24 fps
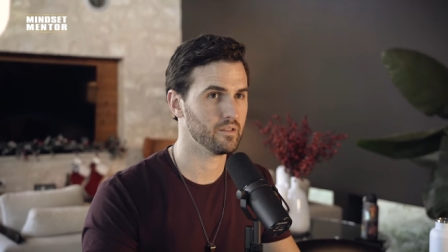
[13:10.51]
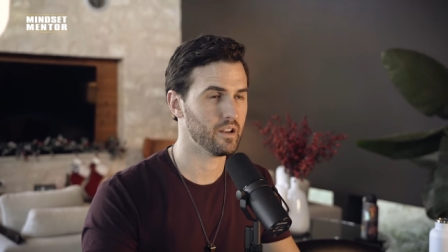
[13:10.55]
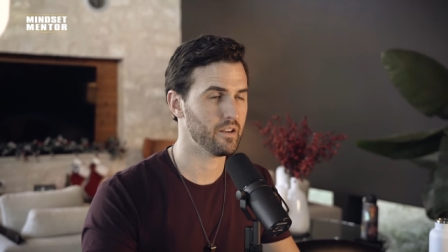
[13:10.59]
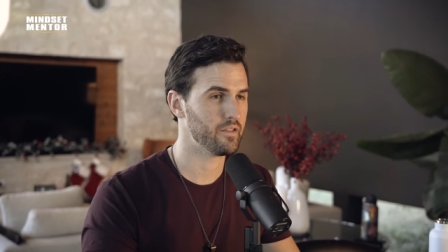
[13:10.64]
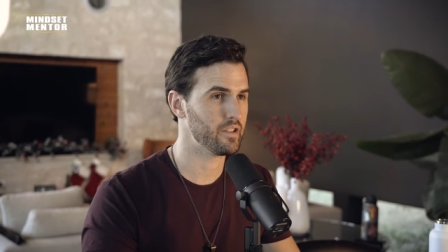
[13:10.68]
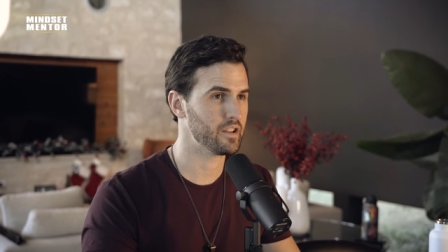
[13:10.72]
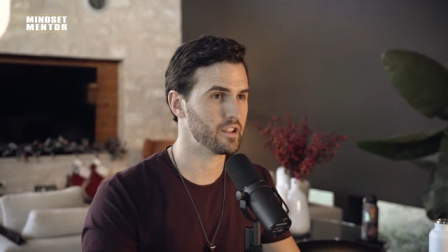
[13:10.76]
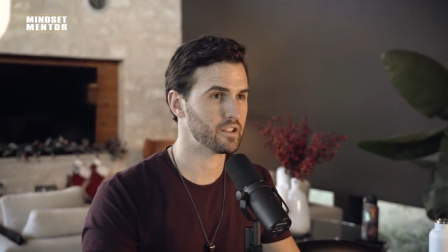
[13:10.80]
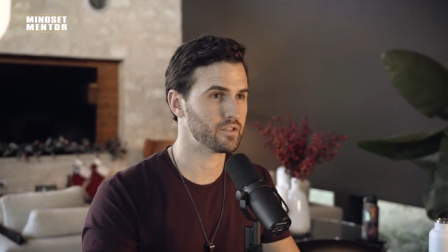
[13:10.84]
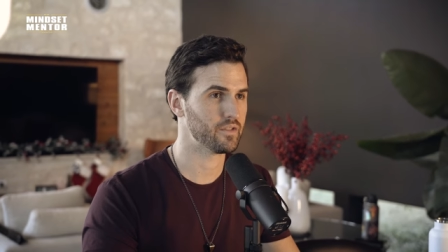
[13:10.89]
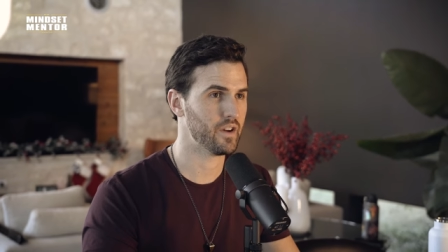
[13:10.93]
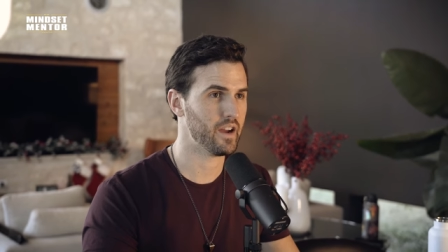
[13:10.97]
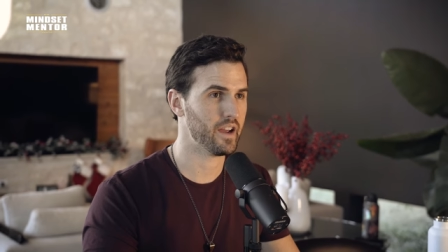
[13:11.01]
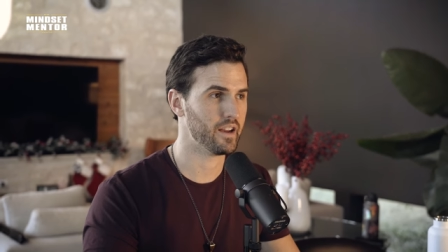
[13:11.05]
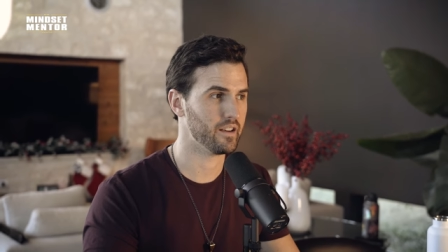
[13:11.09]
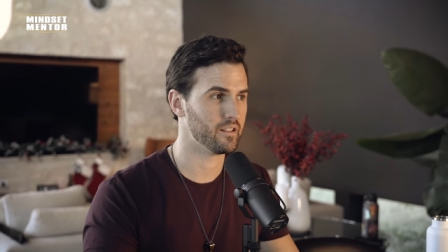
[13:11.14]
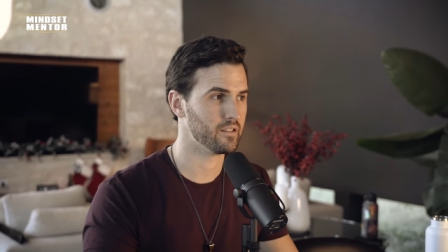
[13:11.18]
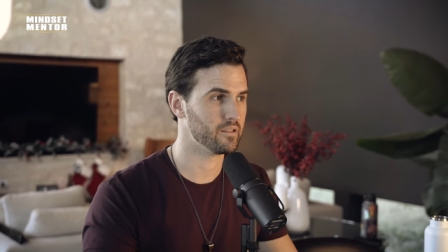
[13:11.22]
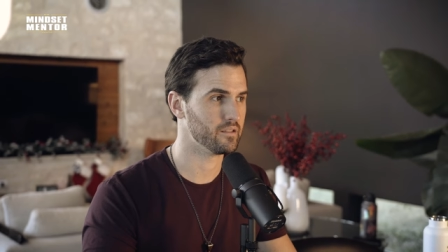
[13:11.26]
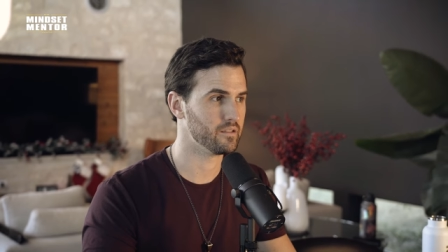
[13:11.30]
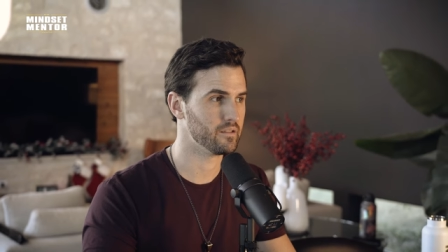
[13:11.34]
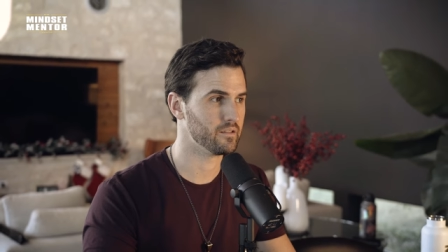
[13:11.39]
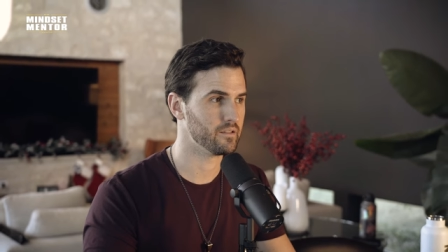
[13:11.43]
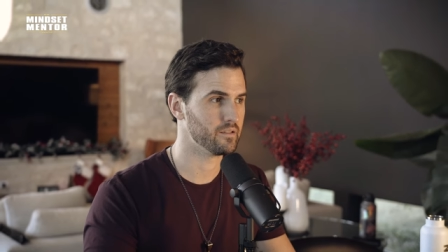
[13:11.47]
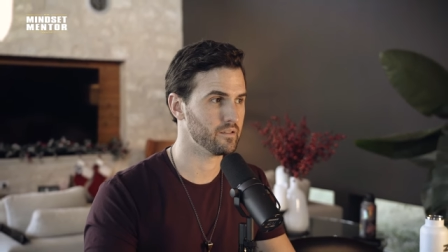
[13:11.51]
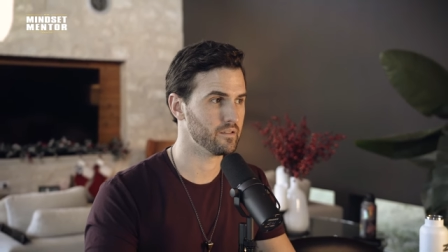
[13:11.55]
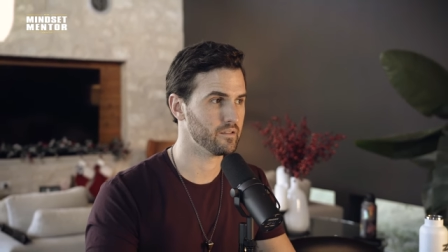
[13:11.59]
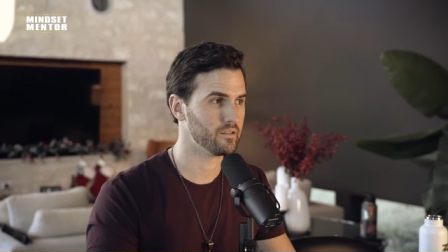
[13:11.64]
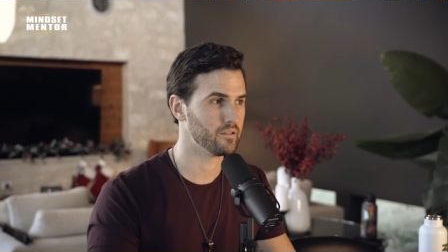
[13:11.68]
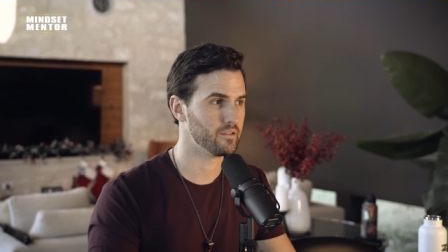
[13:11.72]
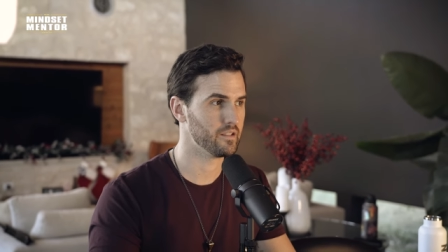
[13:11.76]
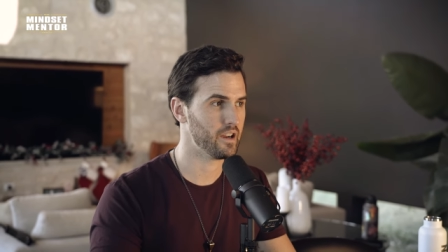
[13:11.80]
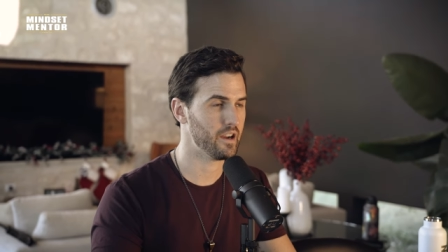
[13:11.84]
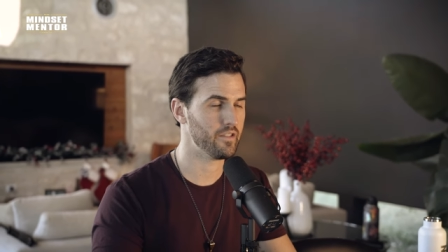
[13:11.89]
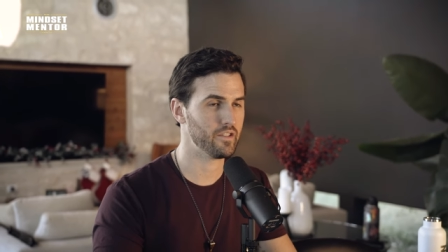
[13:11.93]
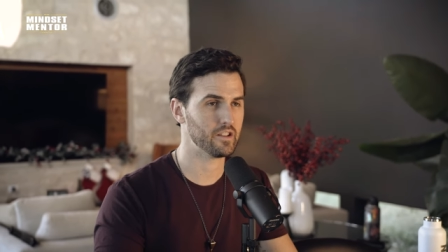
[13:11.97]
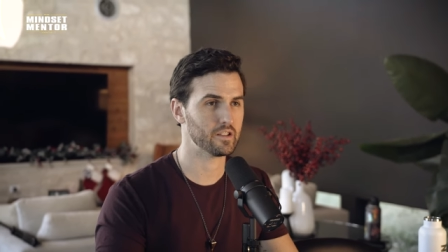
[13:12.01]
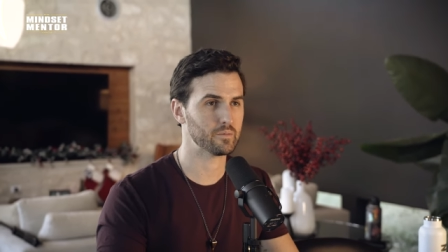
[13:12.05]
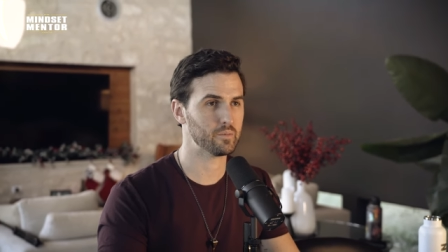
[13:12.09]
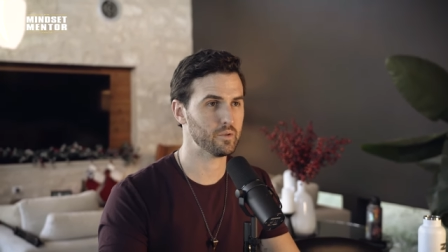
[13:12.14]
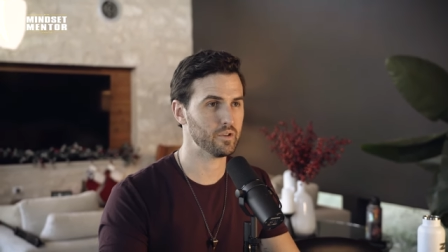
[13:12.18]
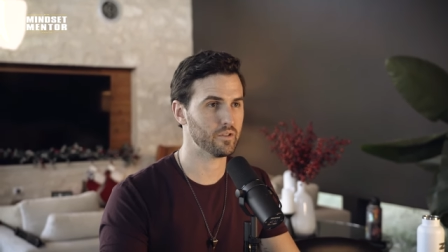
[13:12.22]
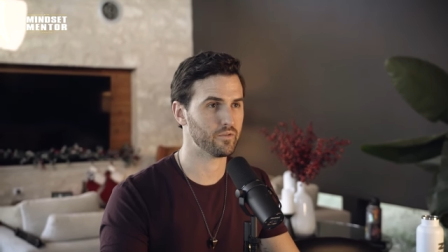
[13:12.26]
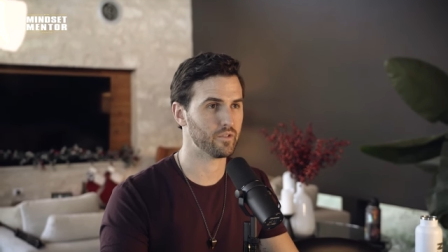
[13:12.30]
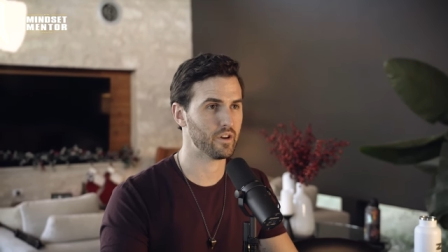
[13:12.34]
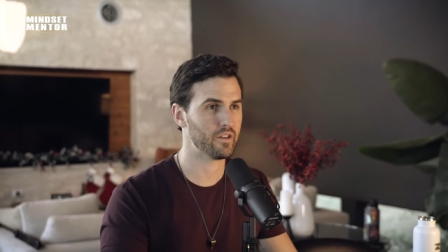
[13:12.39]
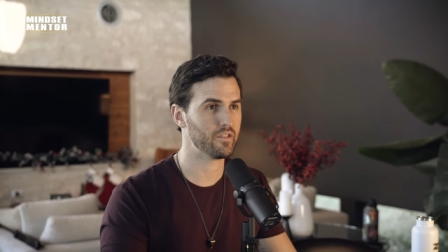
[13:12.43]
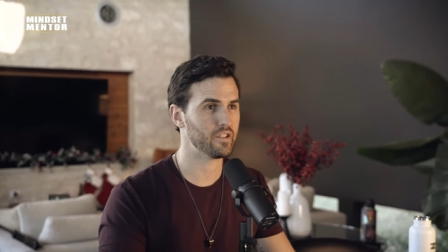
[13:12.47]
Everything is fine. Everything's
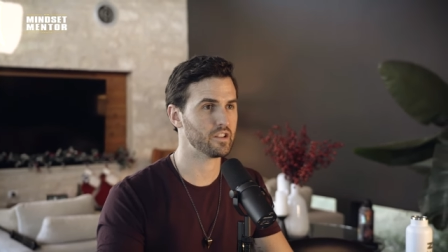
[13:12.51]
beautiful.